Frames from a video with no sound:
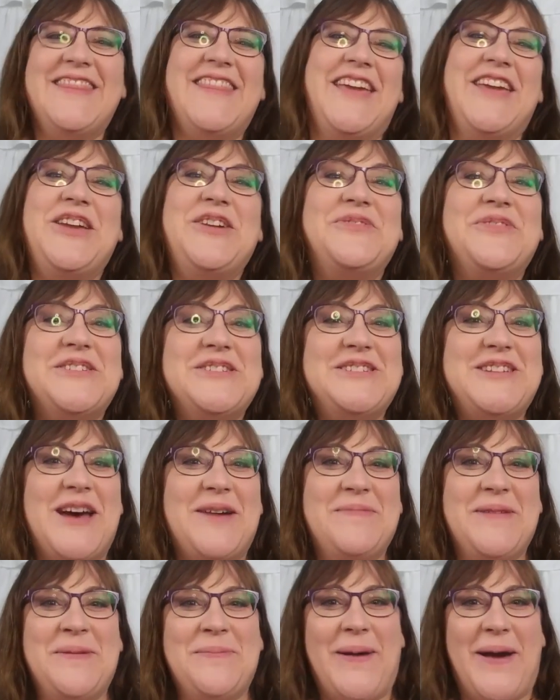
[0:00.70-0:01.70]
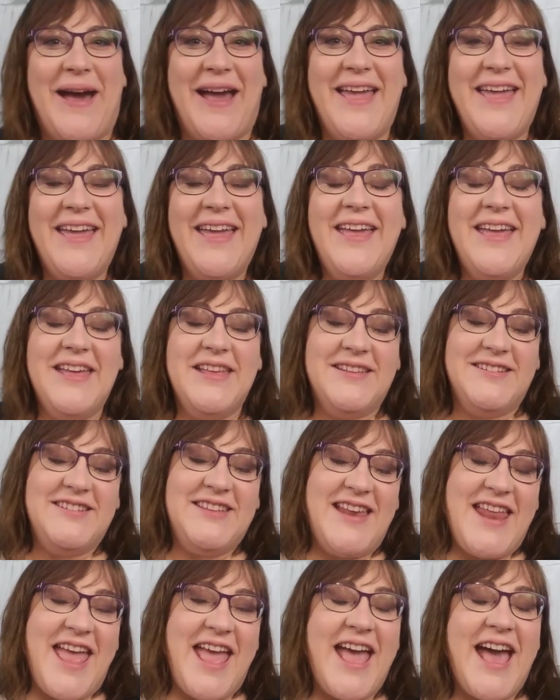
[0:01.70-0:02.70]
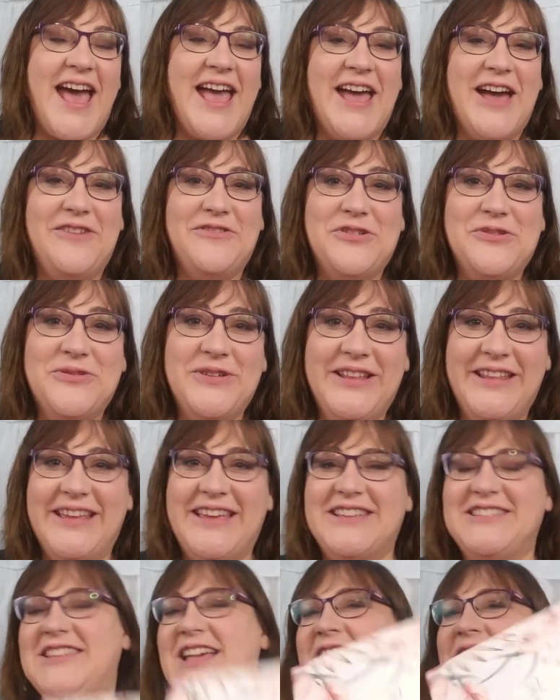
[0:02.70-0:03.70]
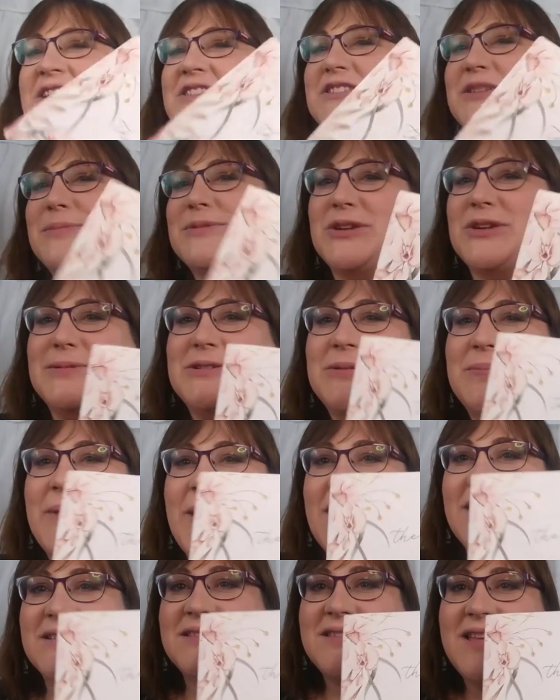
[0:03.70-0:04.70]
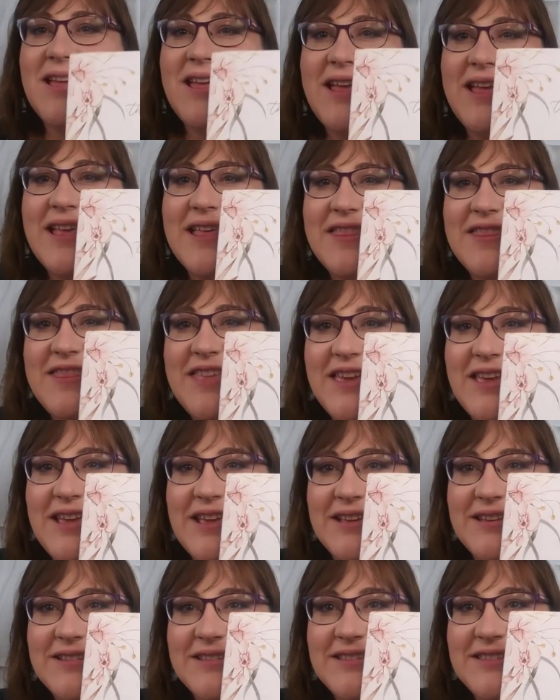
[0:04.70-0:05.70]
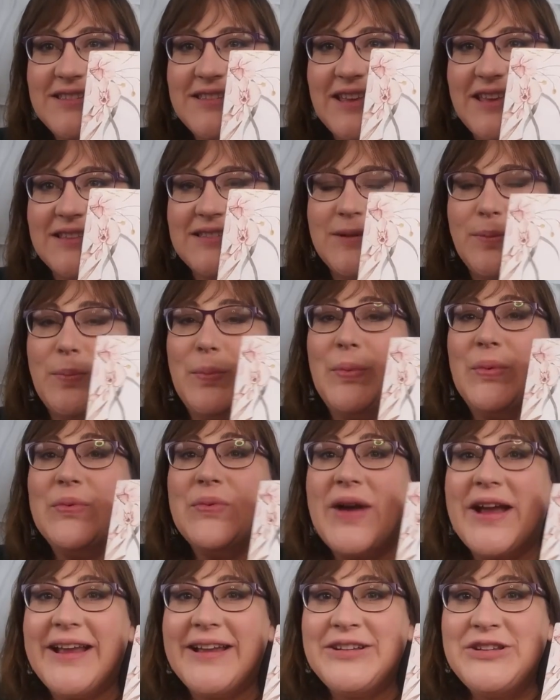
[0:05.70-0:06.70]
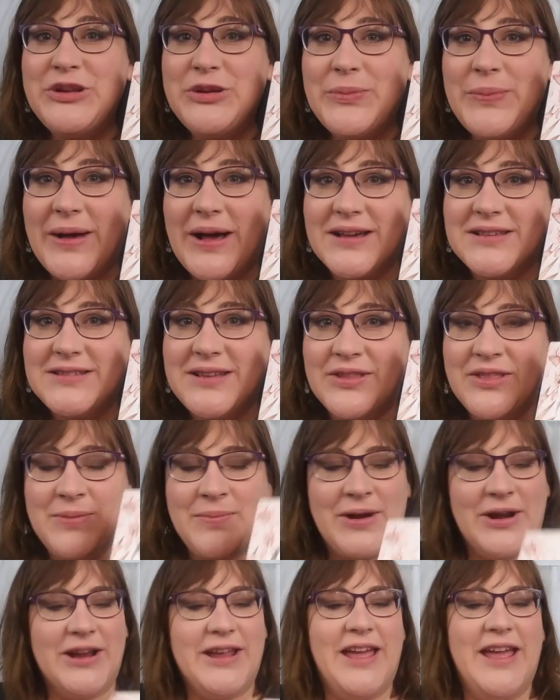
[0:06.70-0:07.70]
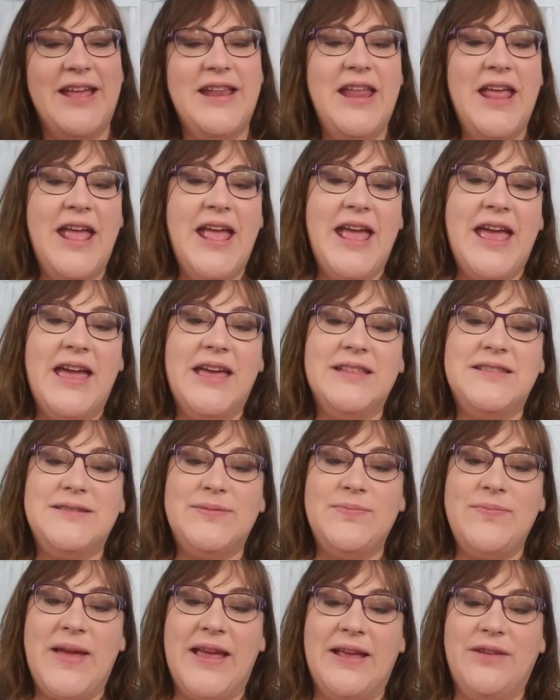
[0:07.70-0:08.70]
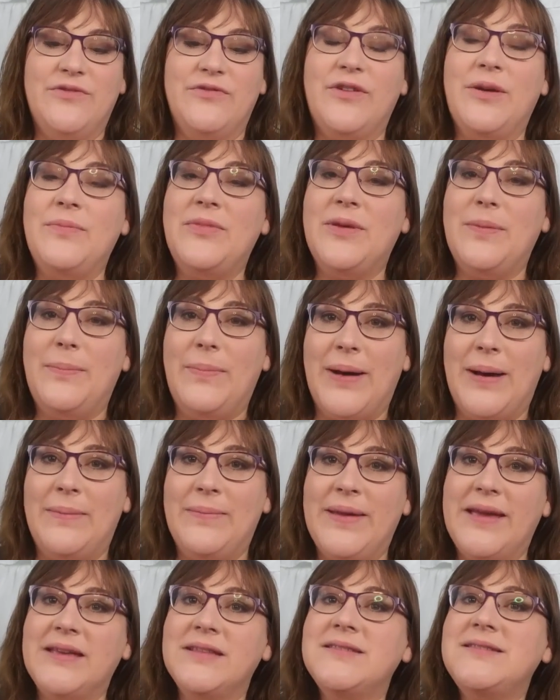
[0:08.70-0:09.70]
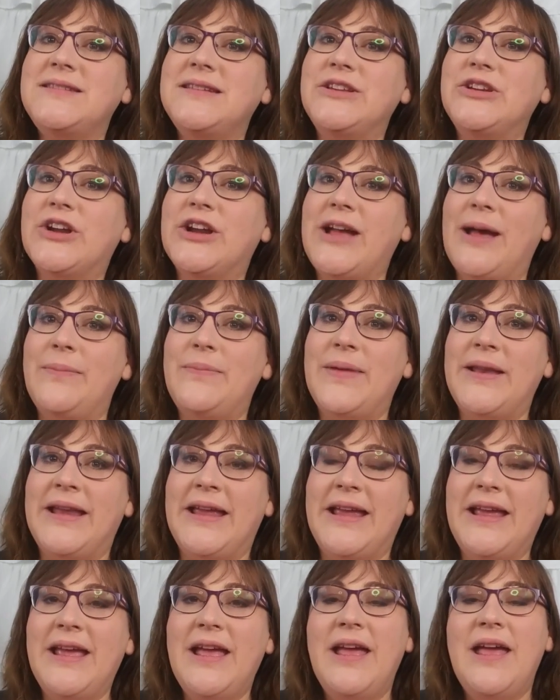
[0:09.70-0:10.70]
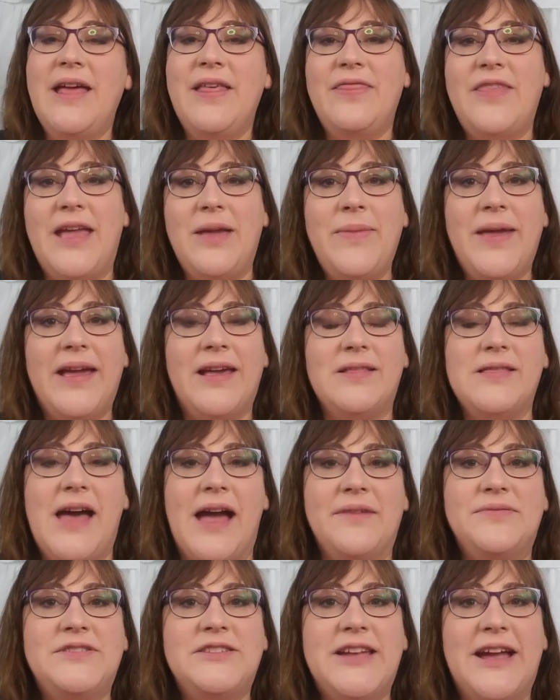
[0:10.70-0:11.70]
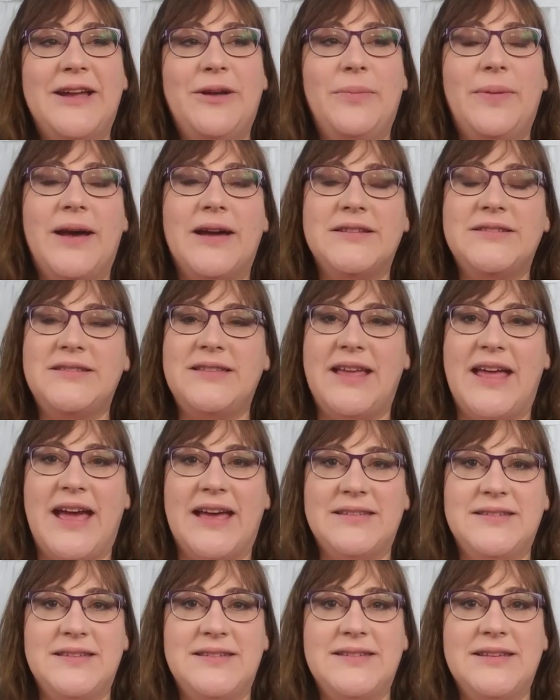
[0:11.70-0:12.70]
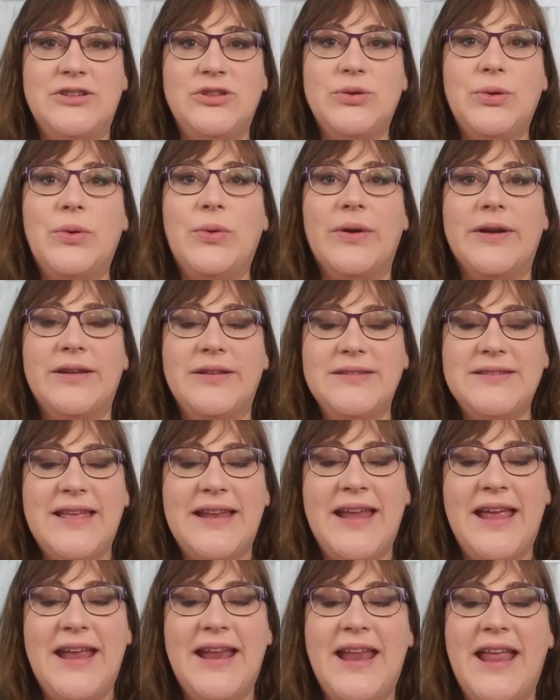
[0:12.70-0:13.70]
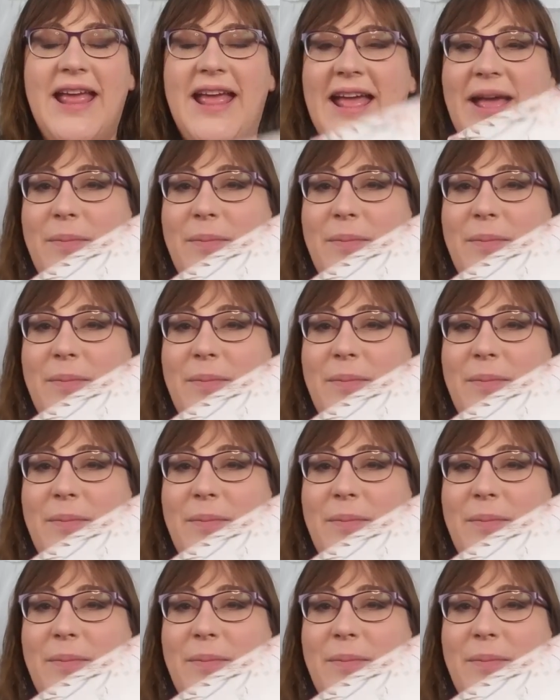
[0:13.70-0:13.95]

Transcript: thank you for stopping by. Today I have a really exciting subscription box. This is a brand new box on the market. It's made from the Bombay and Cedar Company. They make a lifestyle box that has essential oils in it,